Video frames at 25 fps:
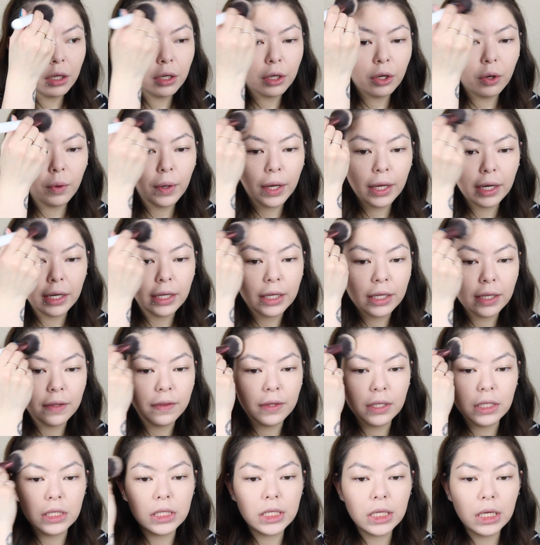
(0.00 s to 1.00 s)
Gonna go ahead and
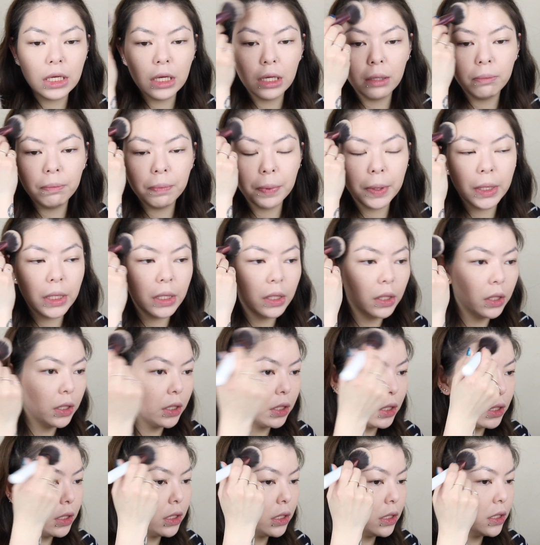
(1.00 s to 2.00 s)
hit the
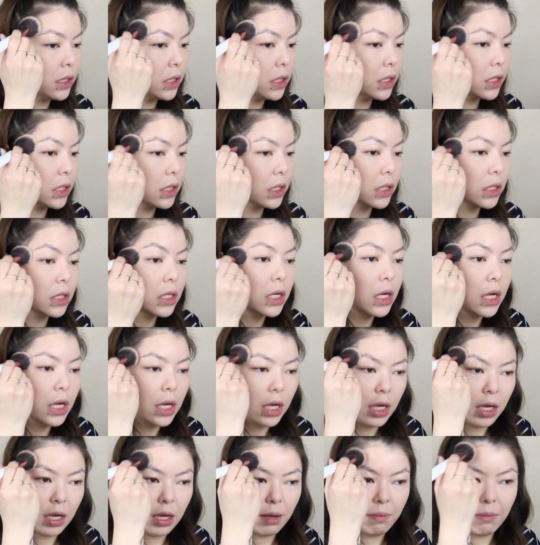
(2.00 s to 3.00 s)
temples
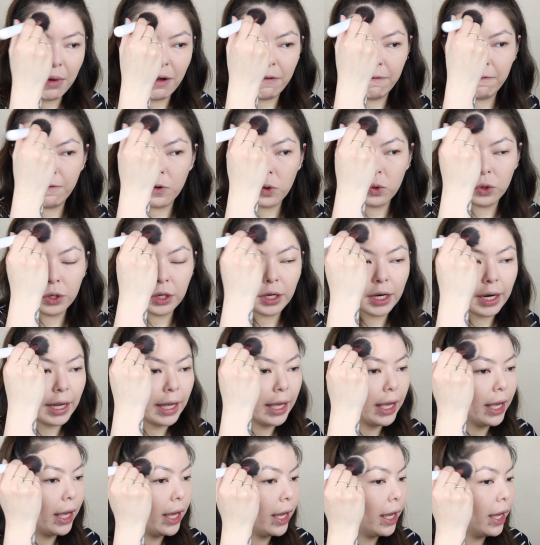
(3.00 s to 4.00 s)
and my
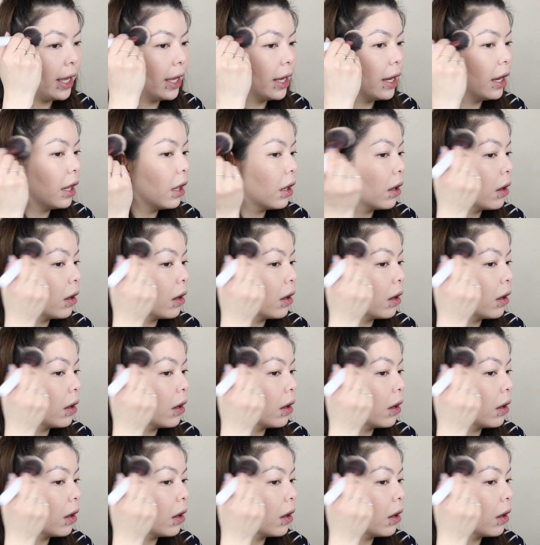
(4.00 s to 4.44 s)
forehead.